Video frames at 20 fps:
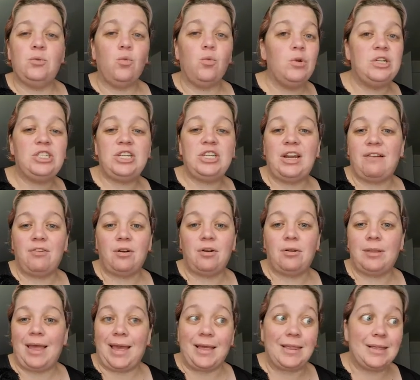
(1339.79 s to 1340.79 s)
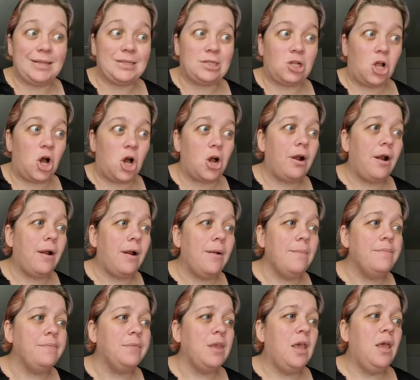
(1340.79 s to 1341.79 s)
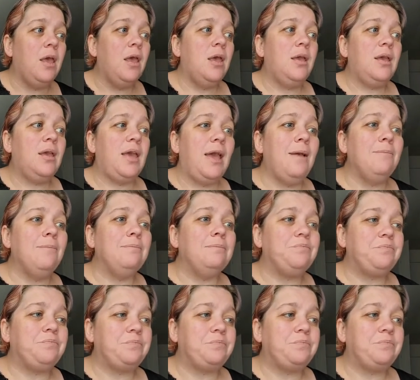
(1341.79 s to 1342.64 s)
whichever length is longer. Okay.